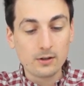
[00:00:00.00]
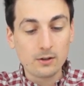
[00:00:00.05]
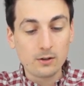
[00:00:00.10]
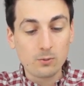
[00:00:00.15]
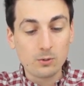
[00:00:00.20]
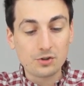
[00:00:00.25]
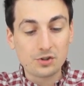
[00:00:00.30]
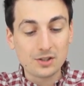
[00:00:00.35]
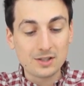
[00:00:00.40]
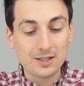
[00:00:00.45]

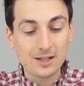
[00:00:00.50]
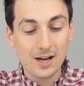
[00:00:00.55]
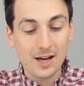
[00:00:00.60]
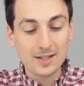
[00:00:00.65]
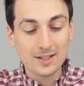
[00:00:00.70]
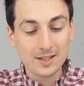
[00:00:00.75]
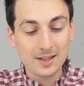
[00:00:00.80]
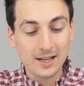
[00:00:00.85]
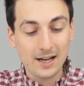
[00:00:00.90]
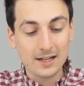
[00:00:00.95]
which is
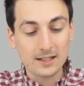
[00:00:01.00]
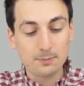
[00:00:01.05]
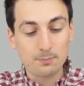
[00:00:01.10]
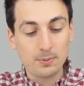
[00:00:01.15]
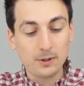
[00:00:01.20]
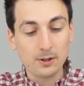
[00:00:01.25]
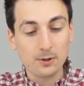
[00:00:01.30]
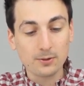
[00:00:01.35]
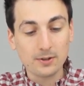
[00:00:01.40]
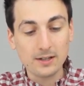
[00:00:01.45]
nice that that's
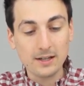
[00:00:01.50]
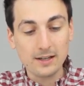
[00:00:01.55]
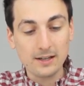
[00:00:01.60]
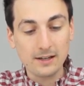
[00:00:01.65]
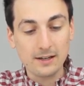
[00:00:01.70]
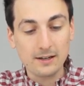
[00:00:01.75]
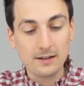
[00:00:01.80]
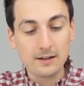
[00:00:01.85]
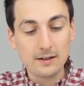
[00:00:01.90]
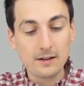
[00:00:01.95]
built
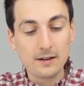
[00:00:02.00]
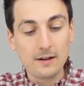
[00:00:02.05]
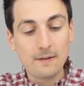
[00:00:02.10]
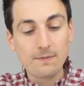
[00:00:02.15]
in.